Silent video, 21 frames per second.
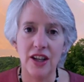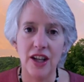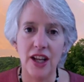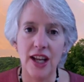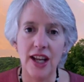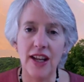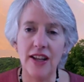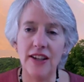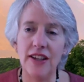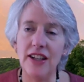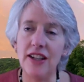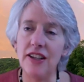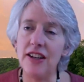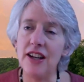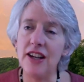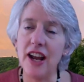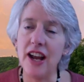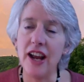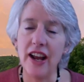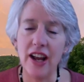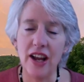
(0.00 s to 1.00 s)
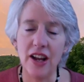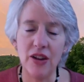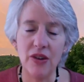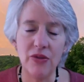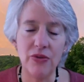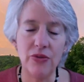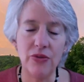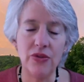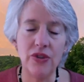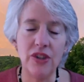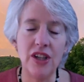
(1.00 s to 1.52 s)
And in
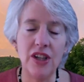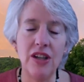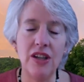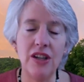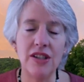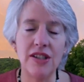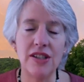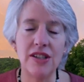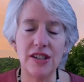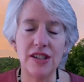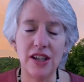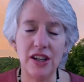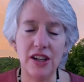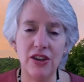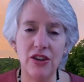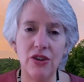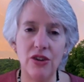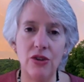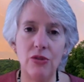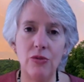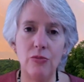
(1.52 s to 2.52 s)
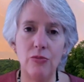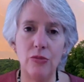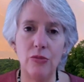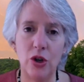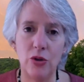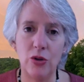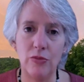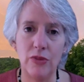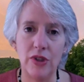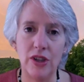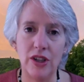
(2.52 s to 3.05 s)
every single
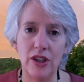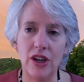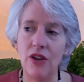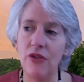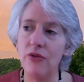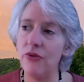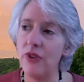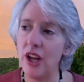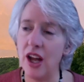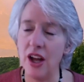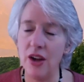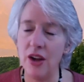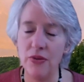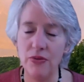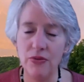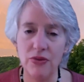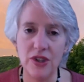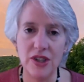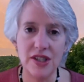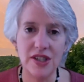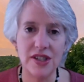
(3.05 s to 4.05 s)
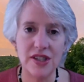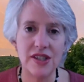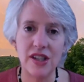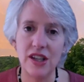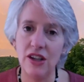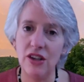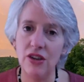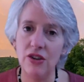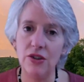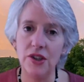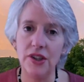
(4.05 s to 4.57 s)
moment of every
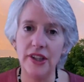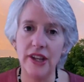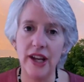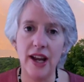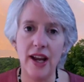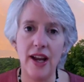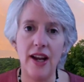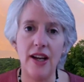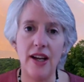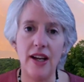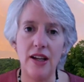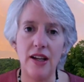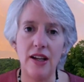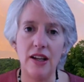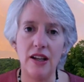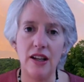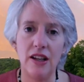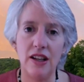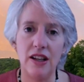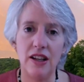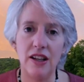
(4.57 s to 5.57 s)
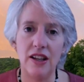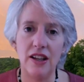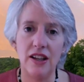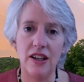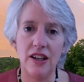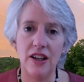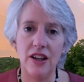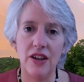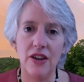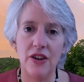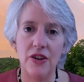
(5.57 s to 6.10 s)
single day,
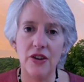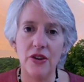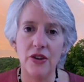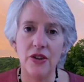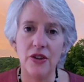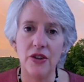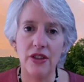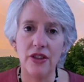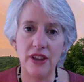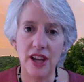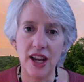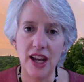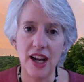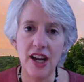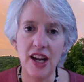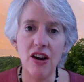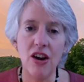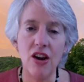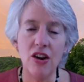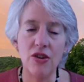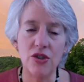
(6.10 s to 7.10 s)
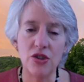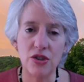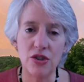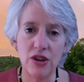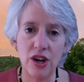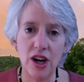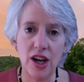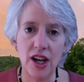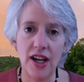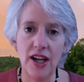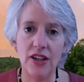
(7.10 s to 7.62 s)
they are
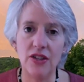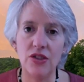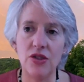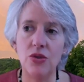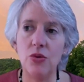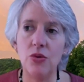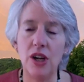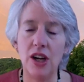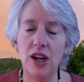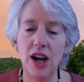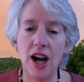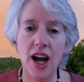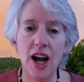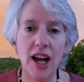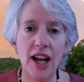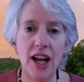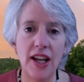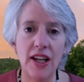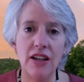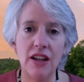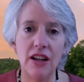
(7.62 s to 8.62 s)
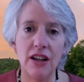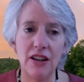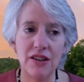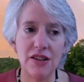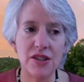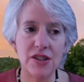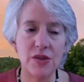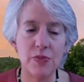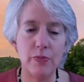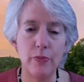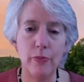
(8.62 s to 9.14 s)
trying to guide
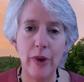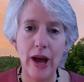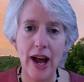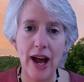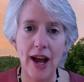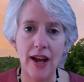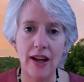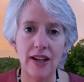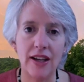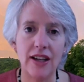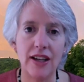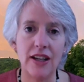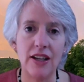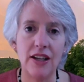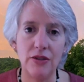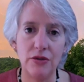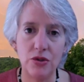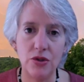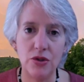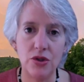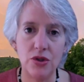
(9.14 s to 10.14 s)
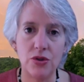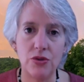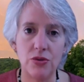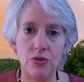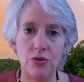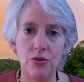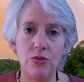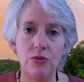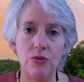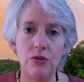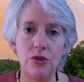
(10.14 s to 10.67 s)
us back
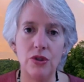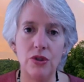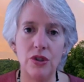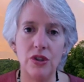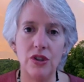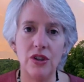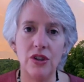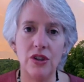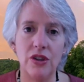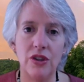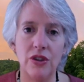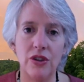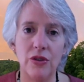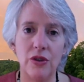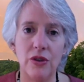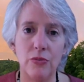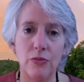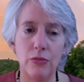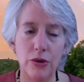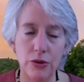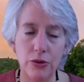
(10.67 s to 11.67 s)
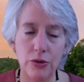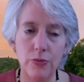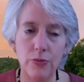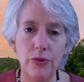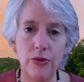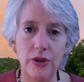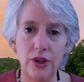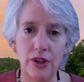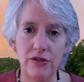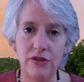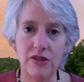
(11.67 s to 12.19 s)
into
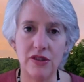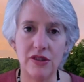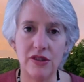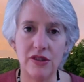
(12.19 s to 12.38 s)
blueprint.